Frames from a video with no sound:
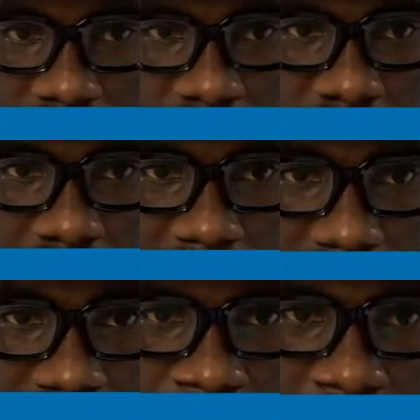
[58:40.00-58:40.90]
the
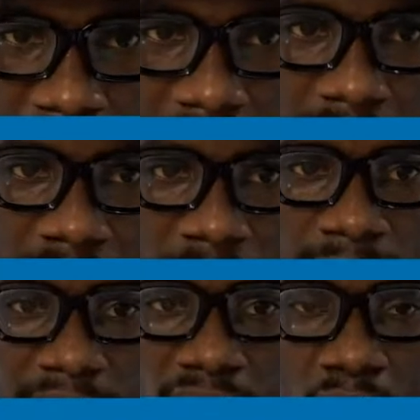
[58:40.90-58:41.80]
screen.
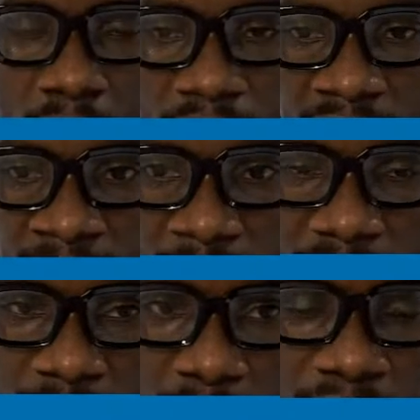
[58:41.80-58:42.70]
Duplicator updraft
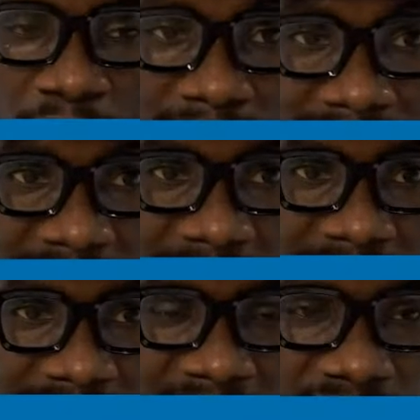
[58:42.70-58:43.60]
plus. But for these,
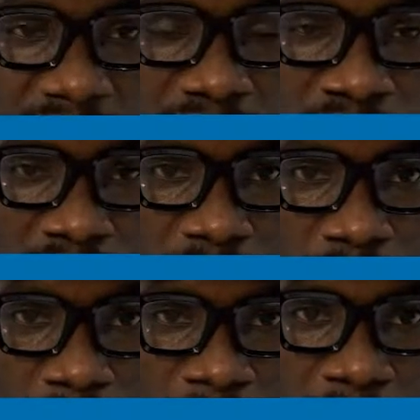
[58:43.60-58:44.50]
this is going to
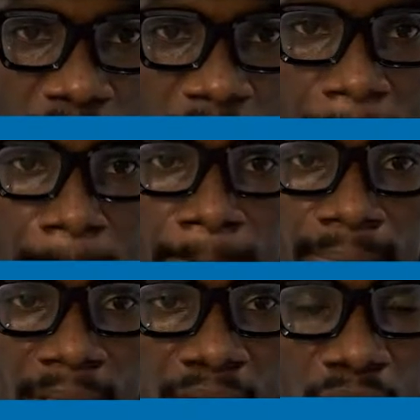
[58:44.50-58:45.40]
work for
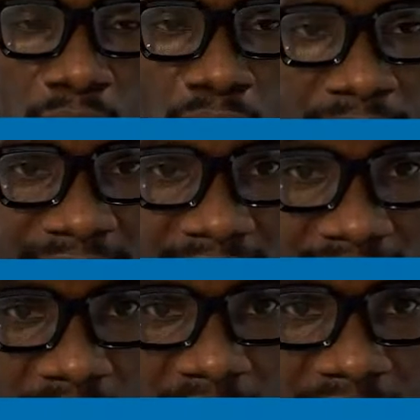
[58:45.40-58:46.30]
websites
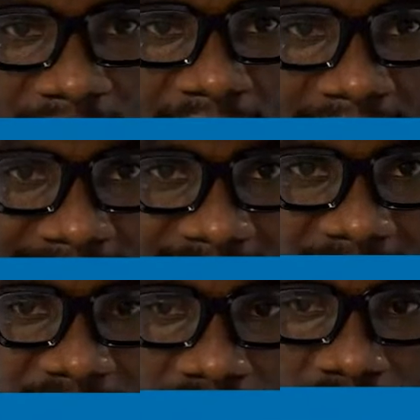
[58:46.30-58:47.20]
that you have
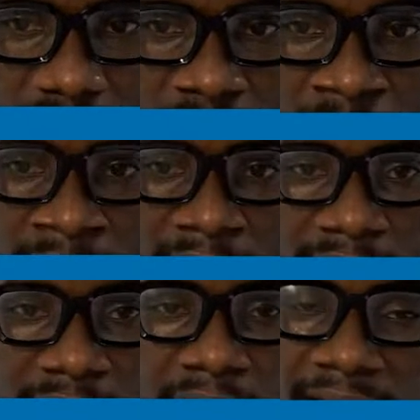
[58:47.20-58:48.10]
access to.
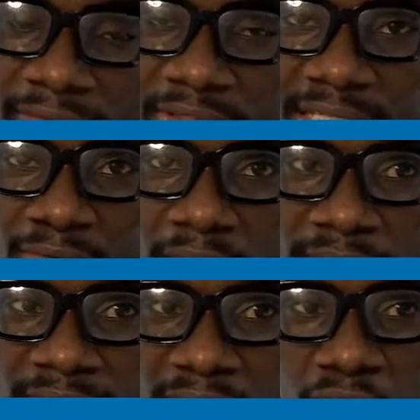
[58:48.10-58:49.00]
Now, if it's a
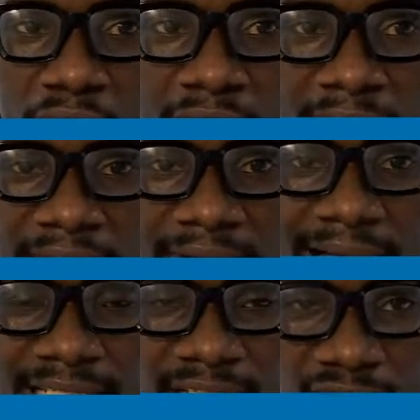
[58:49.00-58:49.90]
website you don't have
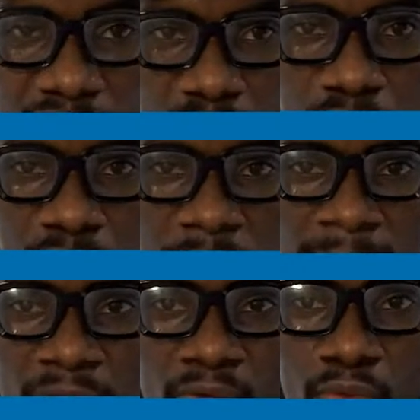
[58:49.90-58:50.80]
access to,
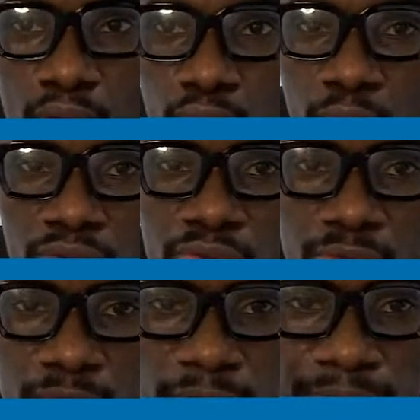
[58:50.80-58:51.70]
what you want to
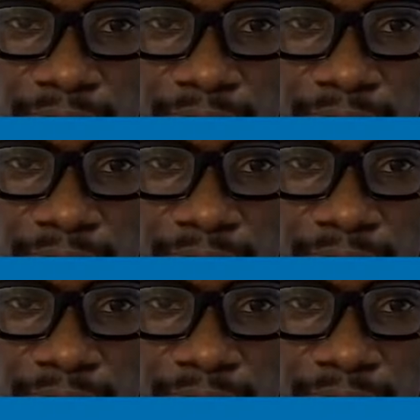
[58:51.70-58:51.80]
do